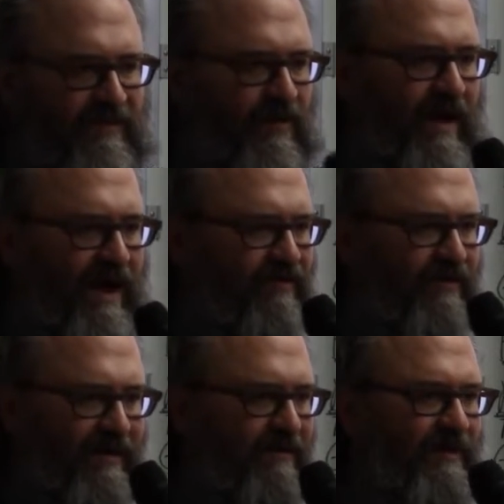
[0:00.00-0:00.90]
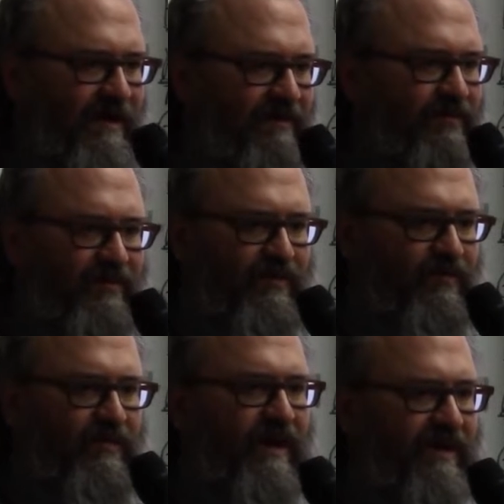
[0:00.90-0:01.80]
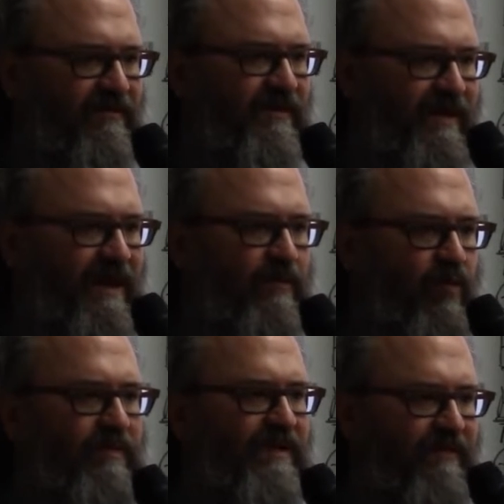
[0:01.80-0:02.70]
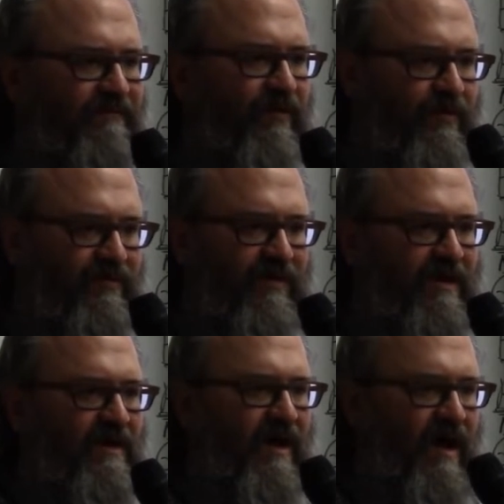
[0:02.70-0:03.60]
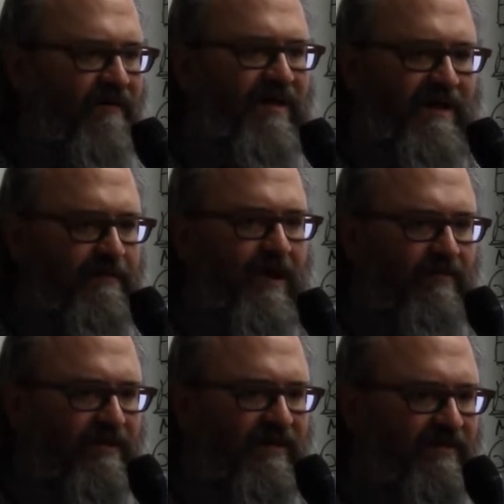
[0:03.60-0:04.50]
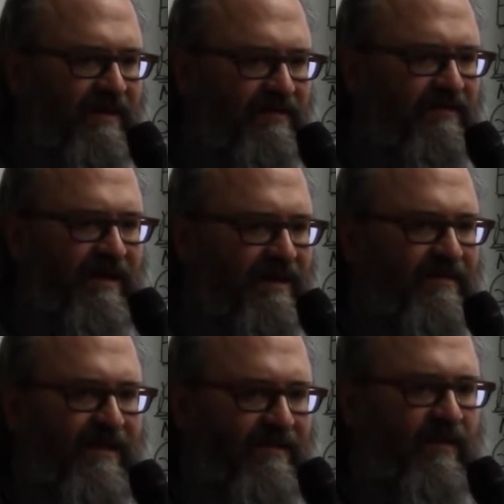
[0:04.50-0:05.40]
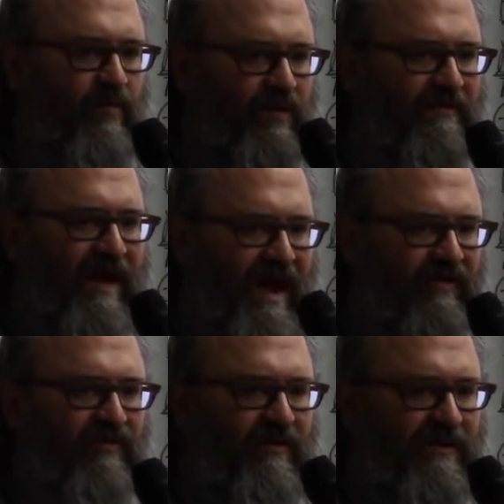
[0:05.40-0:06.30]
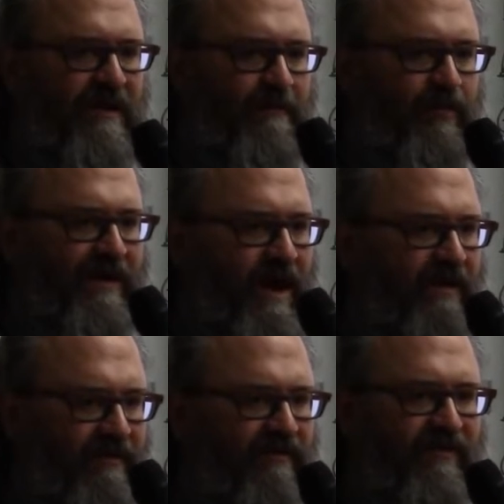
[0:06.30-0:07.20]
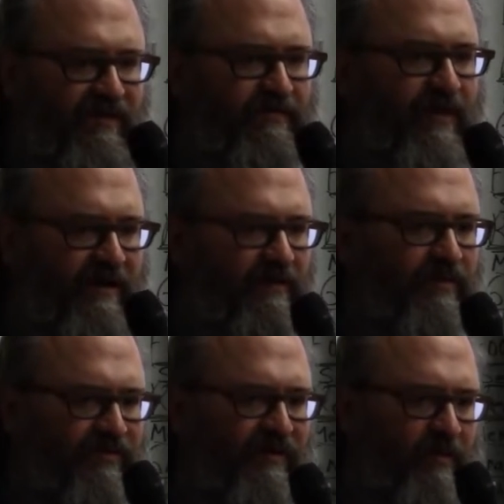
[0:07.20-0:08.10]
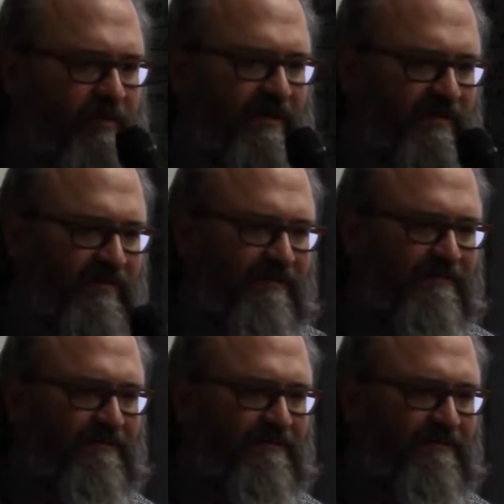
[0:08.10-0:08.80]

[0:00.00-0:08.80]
So actually, to be honest with you, you guys today will be the first of any public to taste anything that we've actually put out as a finished product with Chinquapins.